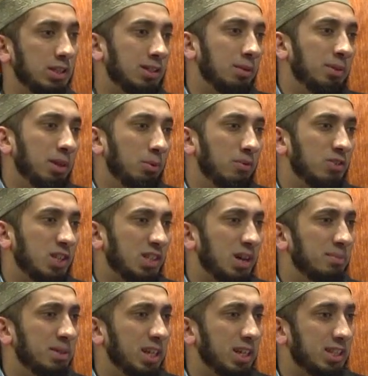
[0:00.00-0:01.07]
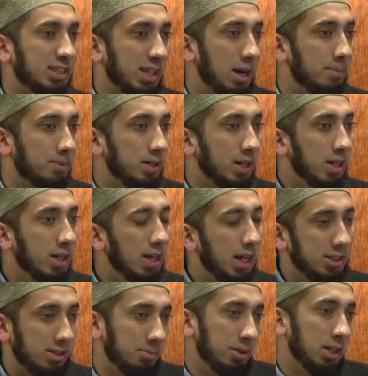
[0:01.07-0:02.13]
something we've just come to accept
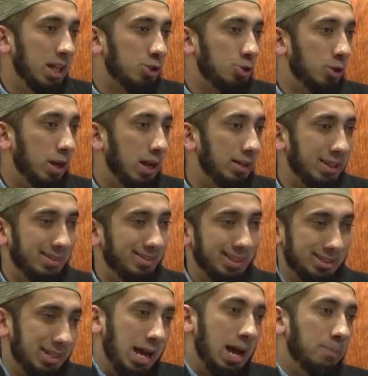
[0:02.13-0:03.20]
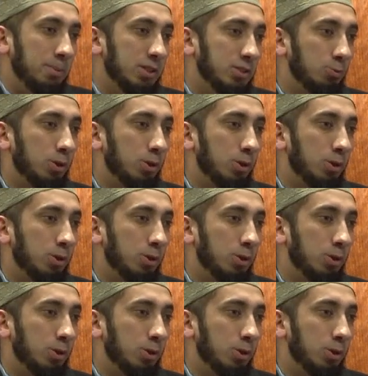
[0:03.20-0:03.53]
as something that should that just happens.